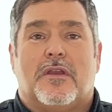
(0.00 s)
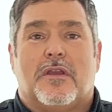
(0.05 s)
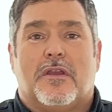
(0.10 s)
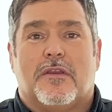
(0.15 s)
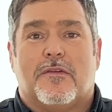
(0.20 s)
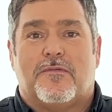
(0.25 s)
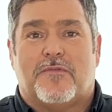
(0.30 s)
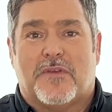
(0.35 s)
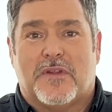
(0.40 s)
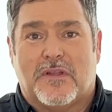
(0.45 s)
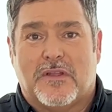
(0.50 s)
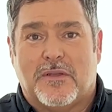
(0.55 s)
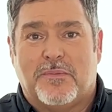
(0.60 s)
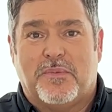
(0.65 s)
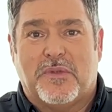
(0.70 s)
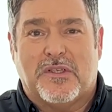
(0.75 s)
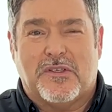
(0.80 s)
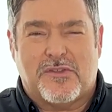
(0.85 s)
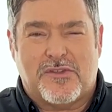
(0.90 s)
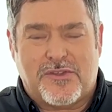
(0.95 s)
in
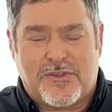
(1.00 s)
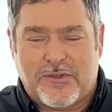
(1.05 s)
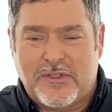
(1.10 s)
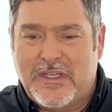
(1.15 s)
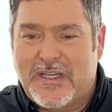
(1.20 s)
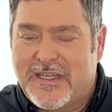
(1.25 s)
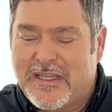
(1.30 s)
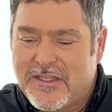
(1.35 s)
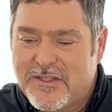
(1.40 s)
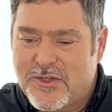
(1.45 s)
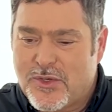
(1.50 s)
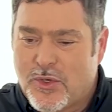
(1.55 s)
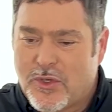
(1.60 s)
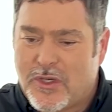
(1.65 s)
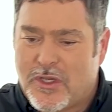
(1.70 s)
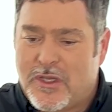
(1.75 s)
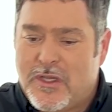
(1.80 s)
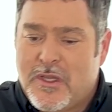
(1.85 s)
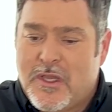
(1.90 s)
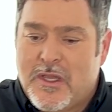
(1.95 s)
Philippians three. He's going
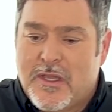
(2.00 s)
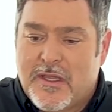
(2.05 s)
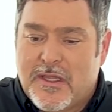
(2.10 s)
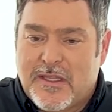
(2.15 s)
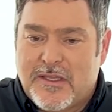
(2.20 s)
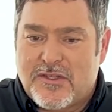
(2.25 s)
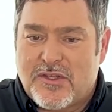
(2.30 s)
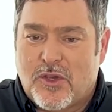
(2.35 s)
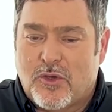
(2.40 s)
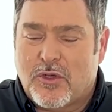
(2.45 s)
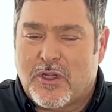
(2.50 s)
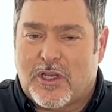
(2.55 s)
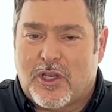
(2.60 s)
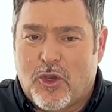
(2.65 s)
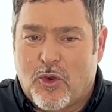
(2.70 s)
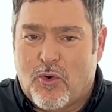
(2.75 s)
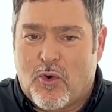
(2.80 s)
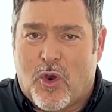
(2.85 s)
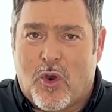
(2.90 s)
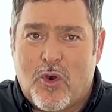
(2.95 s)
to, he's going to
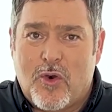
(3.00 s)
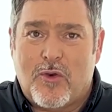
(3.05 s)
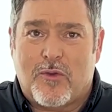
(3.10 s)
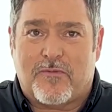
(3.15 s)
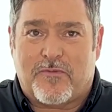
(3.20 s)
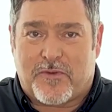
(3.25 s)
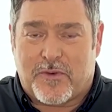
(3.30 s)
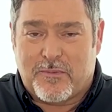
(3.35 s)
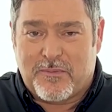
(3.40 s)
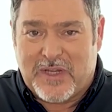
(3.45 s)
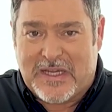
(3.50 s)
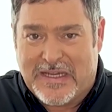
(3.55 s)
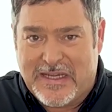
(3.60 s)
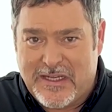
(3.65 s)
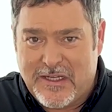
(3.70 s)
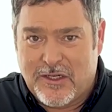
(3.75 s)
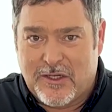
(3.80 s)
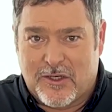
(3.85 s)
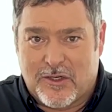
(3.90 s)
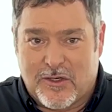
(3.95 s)
go on from
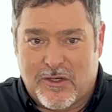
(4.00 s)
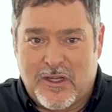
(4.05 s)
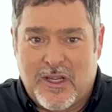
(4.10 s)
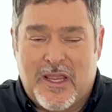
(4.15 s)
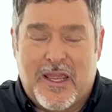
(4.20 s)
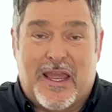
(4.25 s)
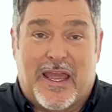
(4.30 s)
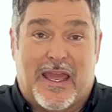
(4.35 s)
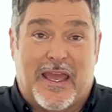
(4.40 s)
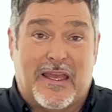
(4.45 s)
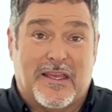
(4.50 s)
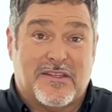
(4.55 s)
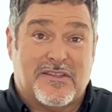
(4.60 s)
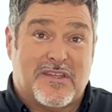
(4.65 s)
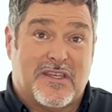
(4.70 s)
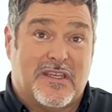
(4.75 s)
here as